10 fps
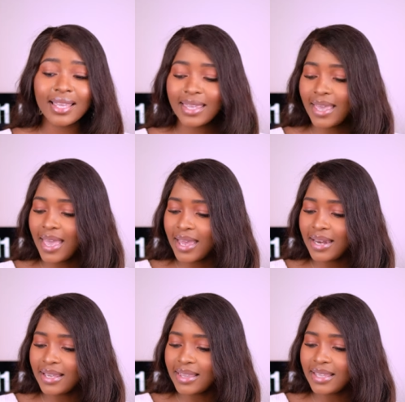
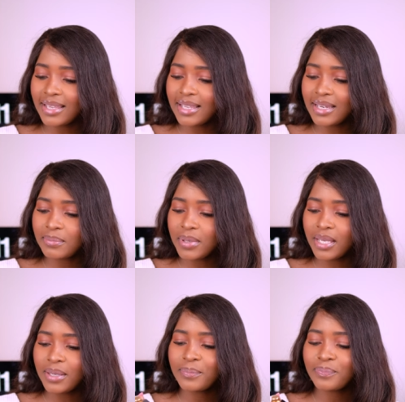again in the E D
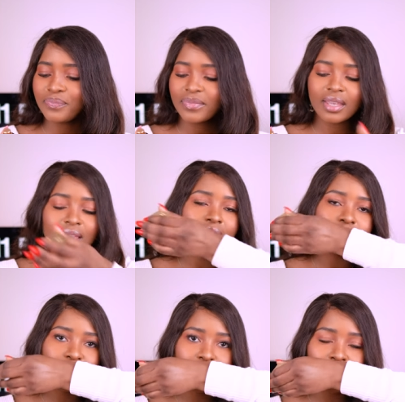P.
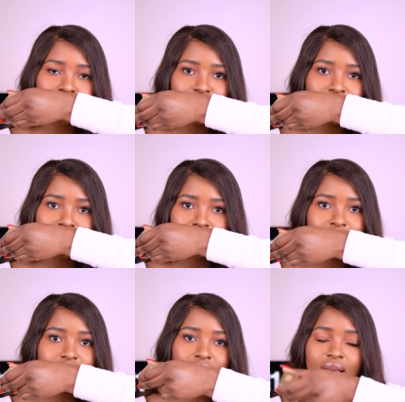So
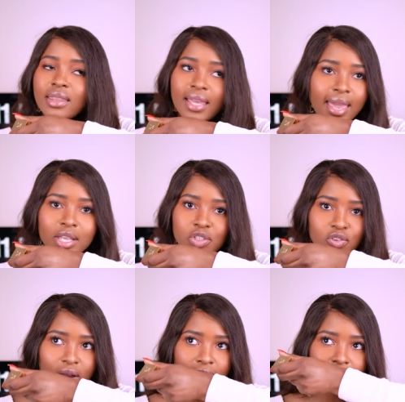it's not the
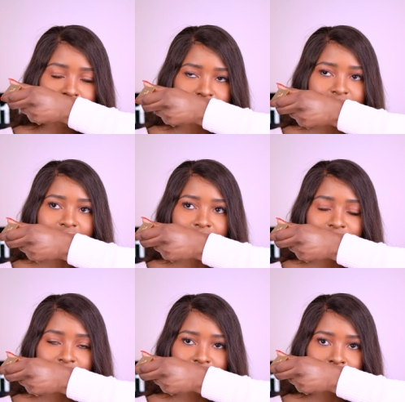extract, it's the E
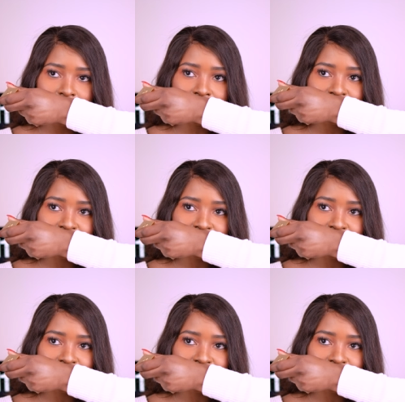D P.